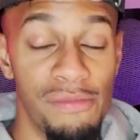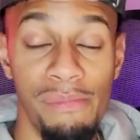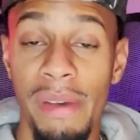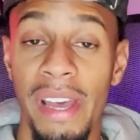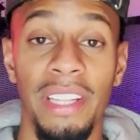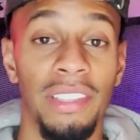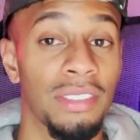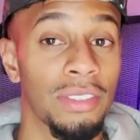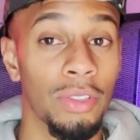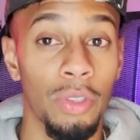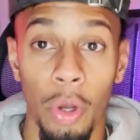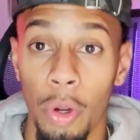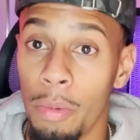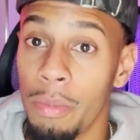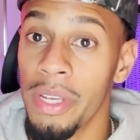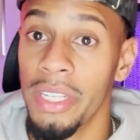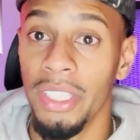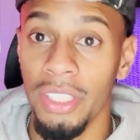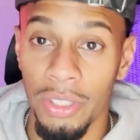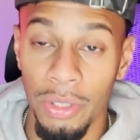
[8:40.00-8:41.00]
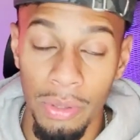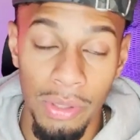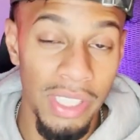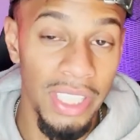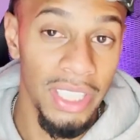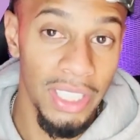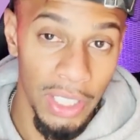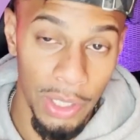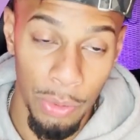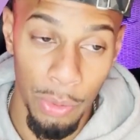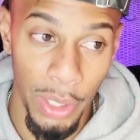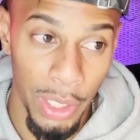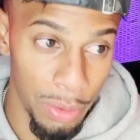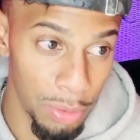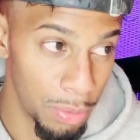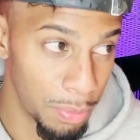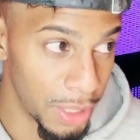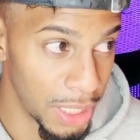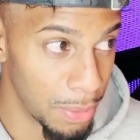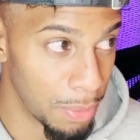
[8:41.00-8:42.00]
met so many unique,
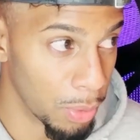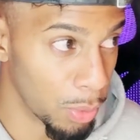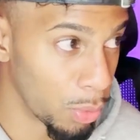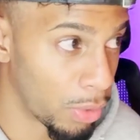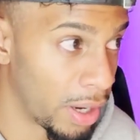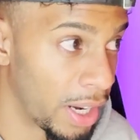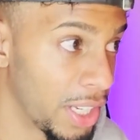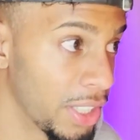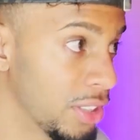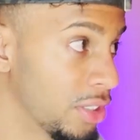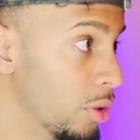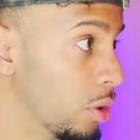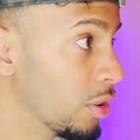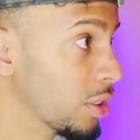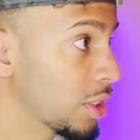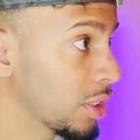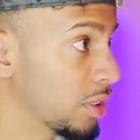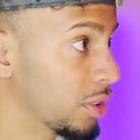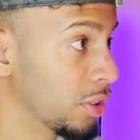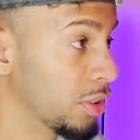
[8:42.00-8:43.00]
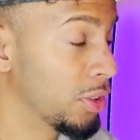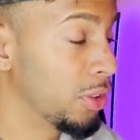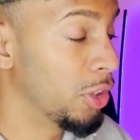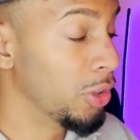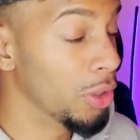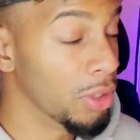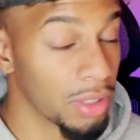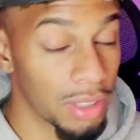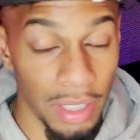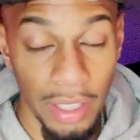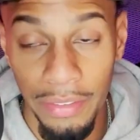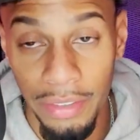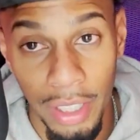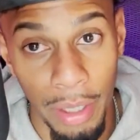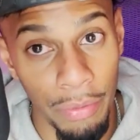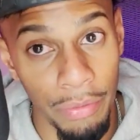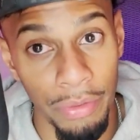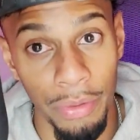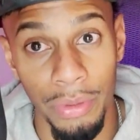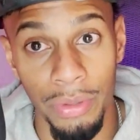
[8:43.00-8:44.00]
incredible people, right? Not just the students that have
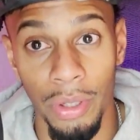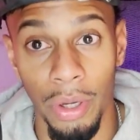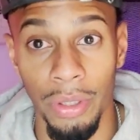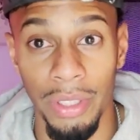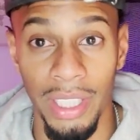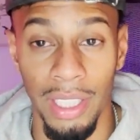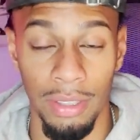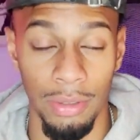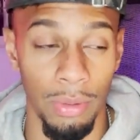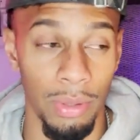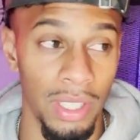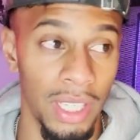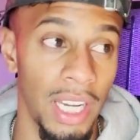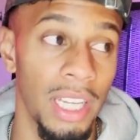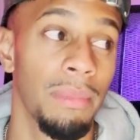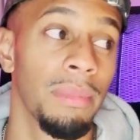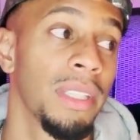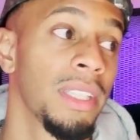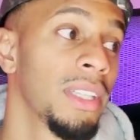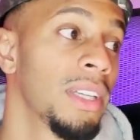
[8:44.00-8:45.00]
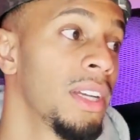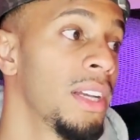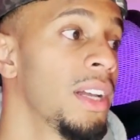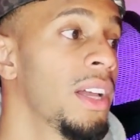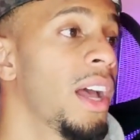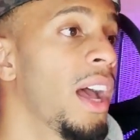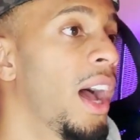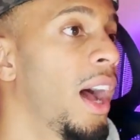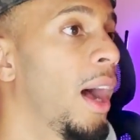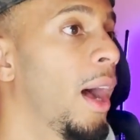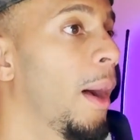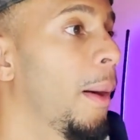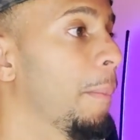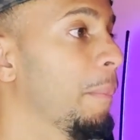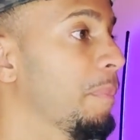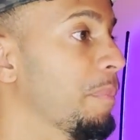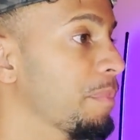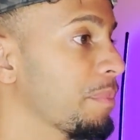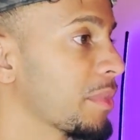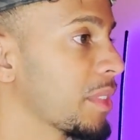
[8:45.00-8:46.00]
come through the OnlyAstro Academy,
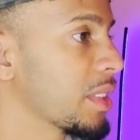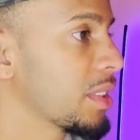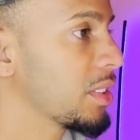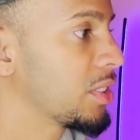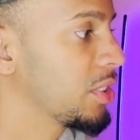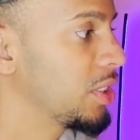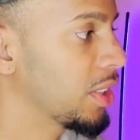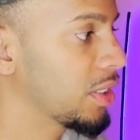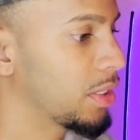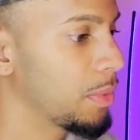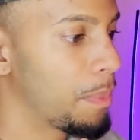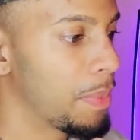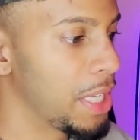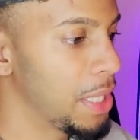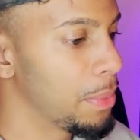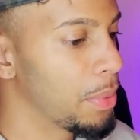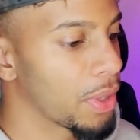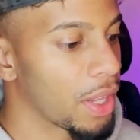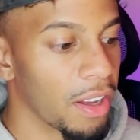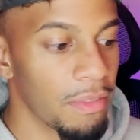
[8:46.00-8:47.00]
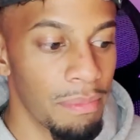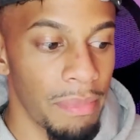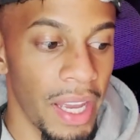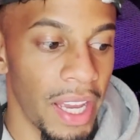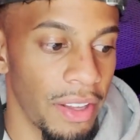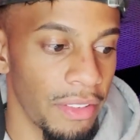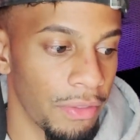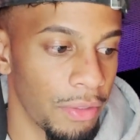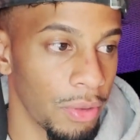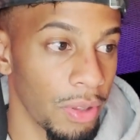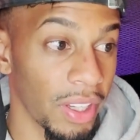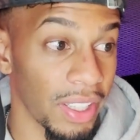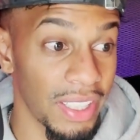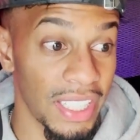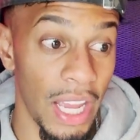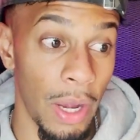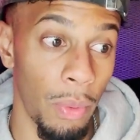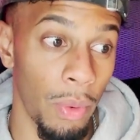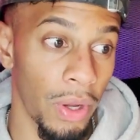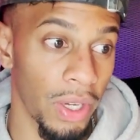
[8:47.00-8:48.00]
just the people that I've met through like
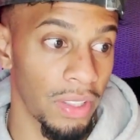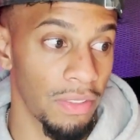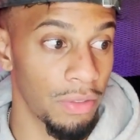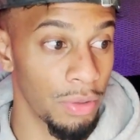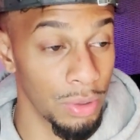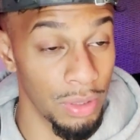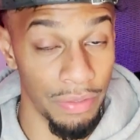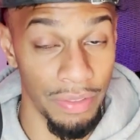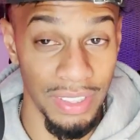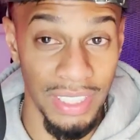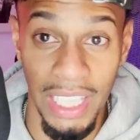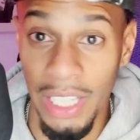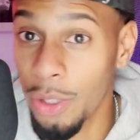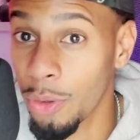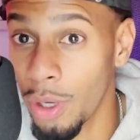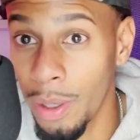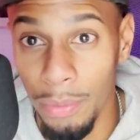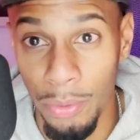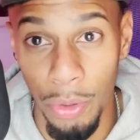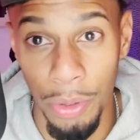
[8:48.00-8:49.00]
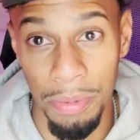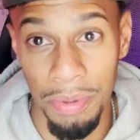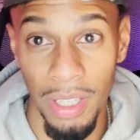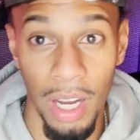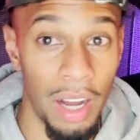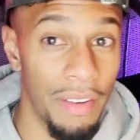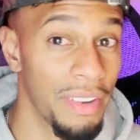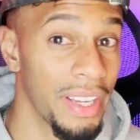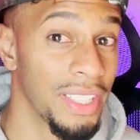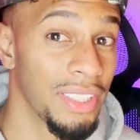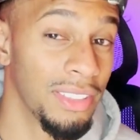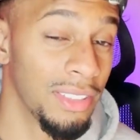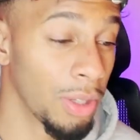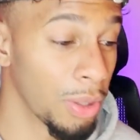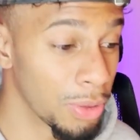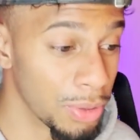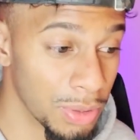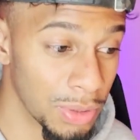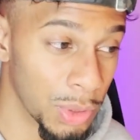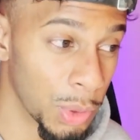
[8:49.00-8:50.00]
networking, through different Telegram groups, other agency
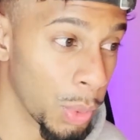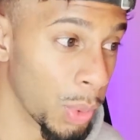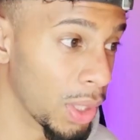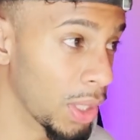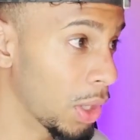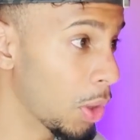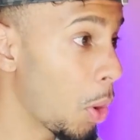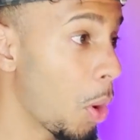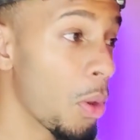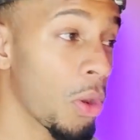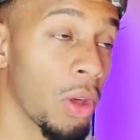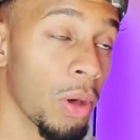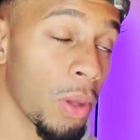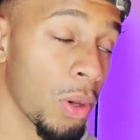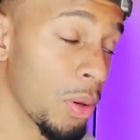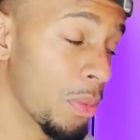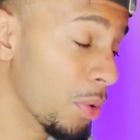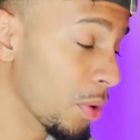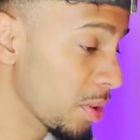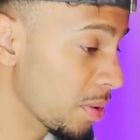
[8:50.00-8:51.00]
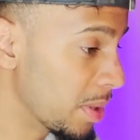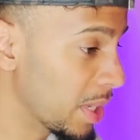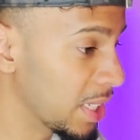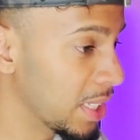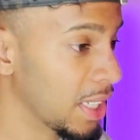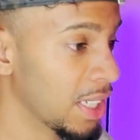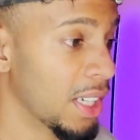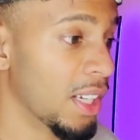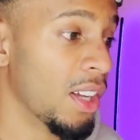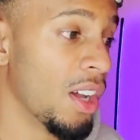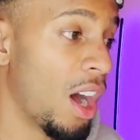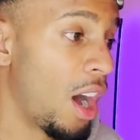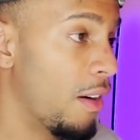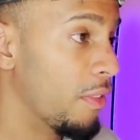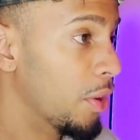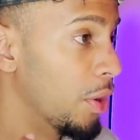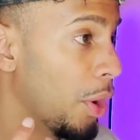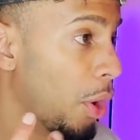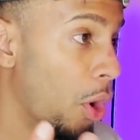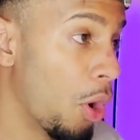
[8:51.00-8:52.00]
owners doing a lot more than me. I've
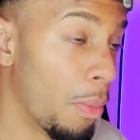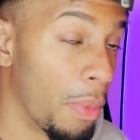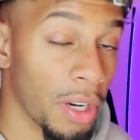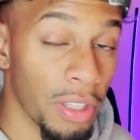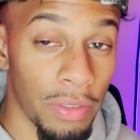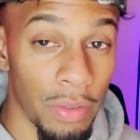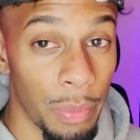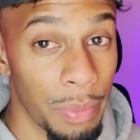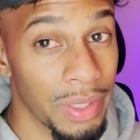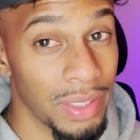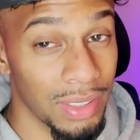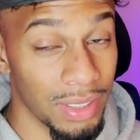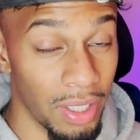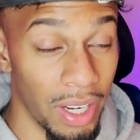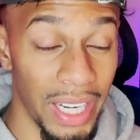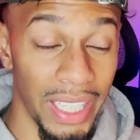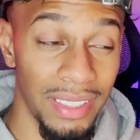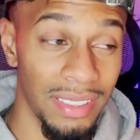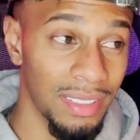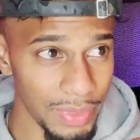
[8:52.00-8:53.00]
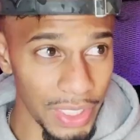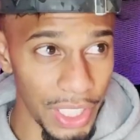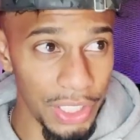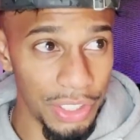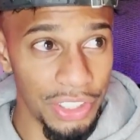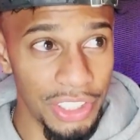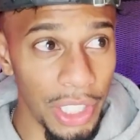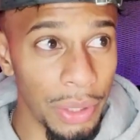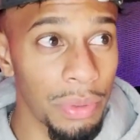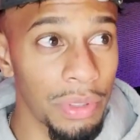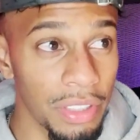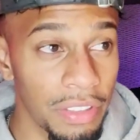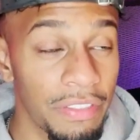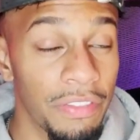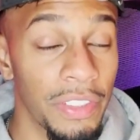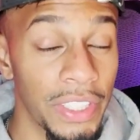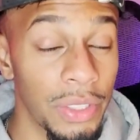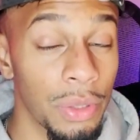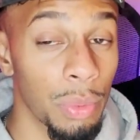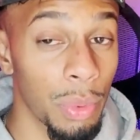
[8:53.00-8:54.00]
learned a whole bunch from these guys. It's generally
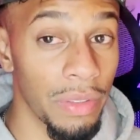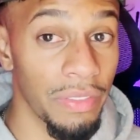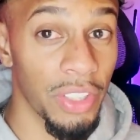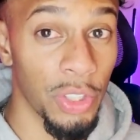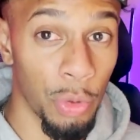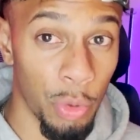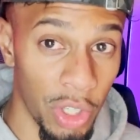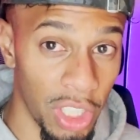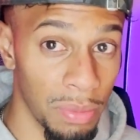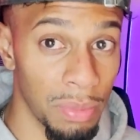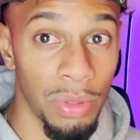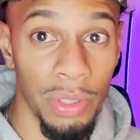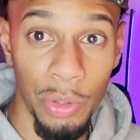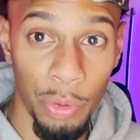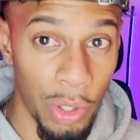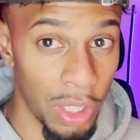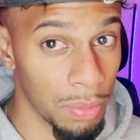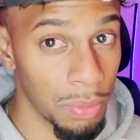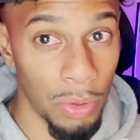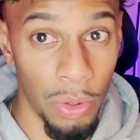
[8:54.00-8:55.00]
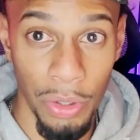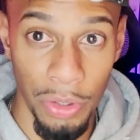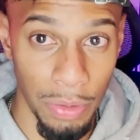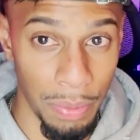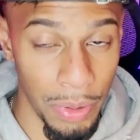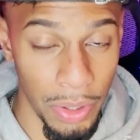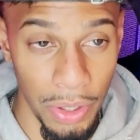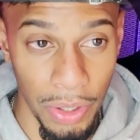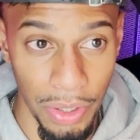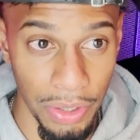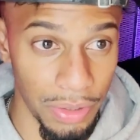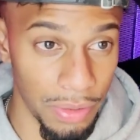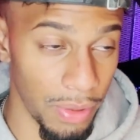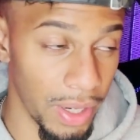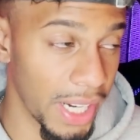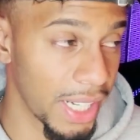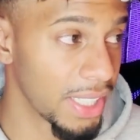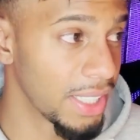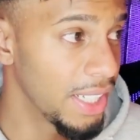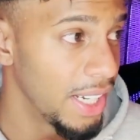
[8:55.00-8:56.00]
filled with incredible, incredible entrepreneurs,
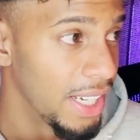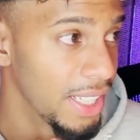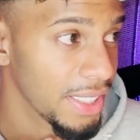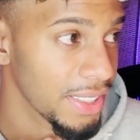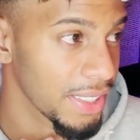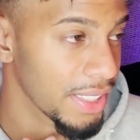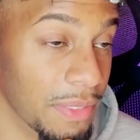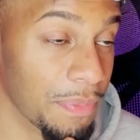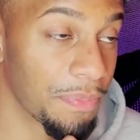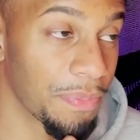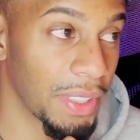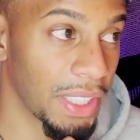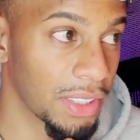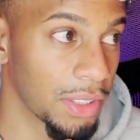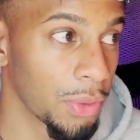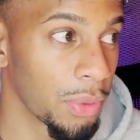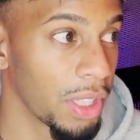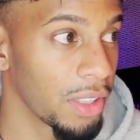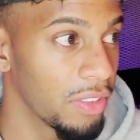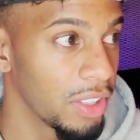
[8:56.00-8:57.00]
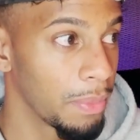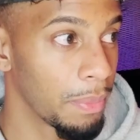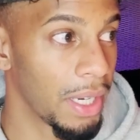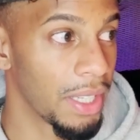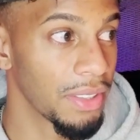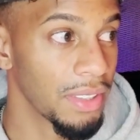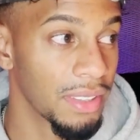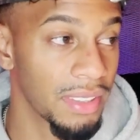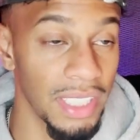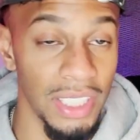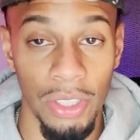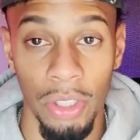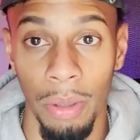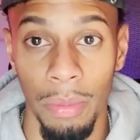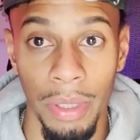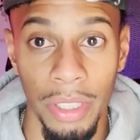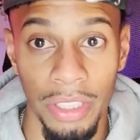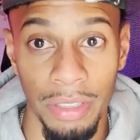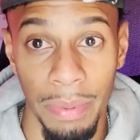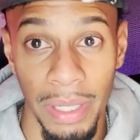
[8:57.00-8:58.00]
right? And that's the great thing about this
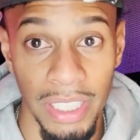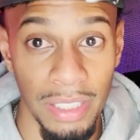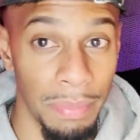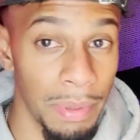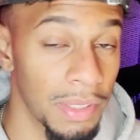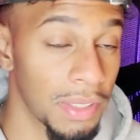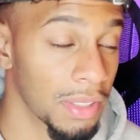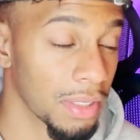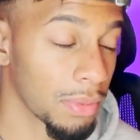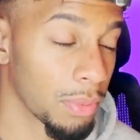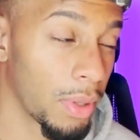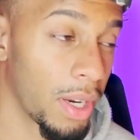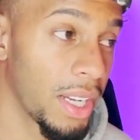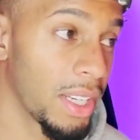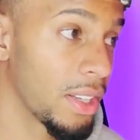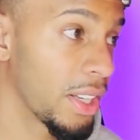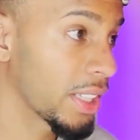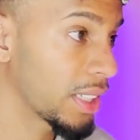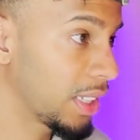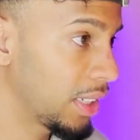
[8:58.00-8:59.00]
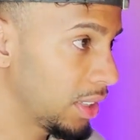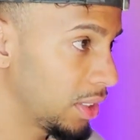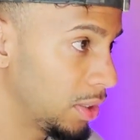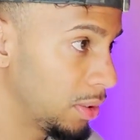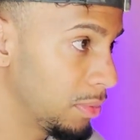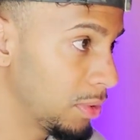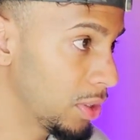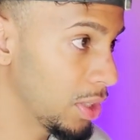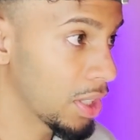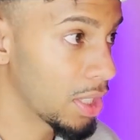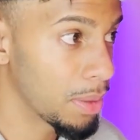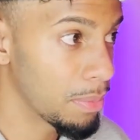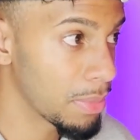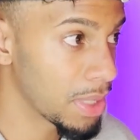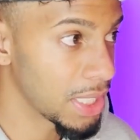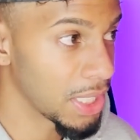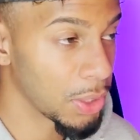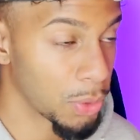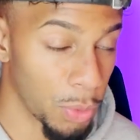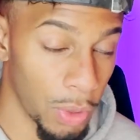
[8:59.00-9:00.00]
e-commerce-based business, right? Like, you're gonna
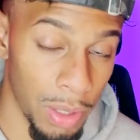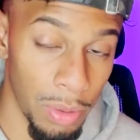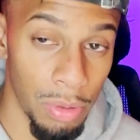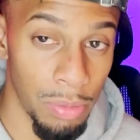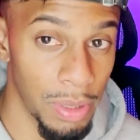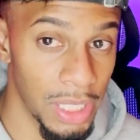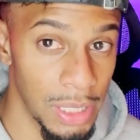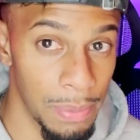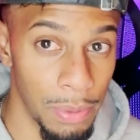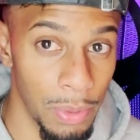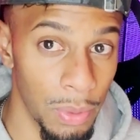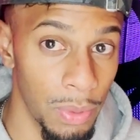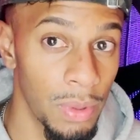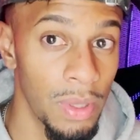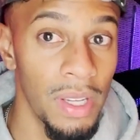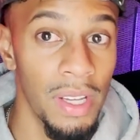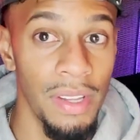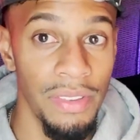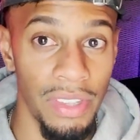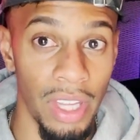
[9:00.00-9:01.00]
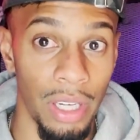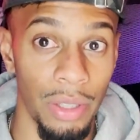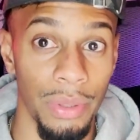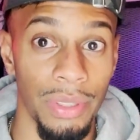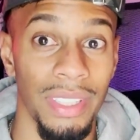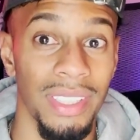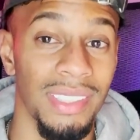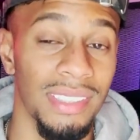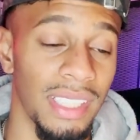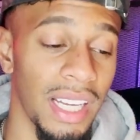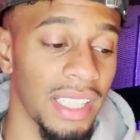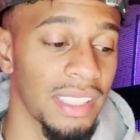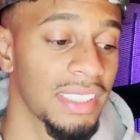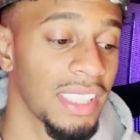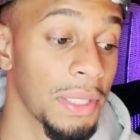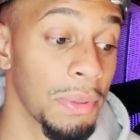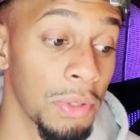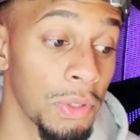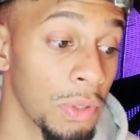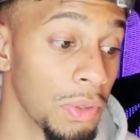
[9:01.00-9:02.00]
meet incredible people that are in the exact
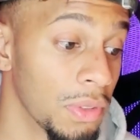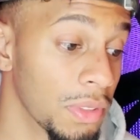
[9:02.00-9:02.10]
same shoes